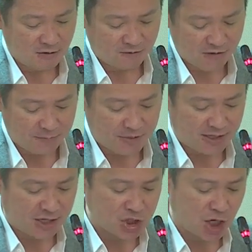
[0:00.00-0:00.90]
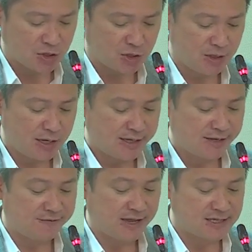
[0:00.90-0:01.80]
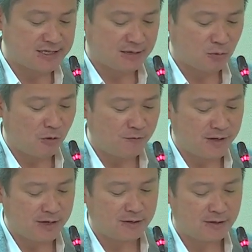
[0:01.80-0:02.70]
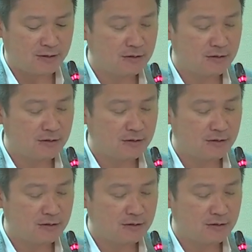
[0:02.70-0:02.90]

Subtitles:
of rapidly changing defence and warfare.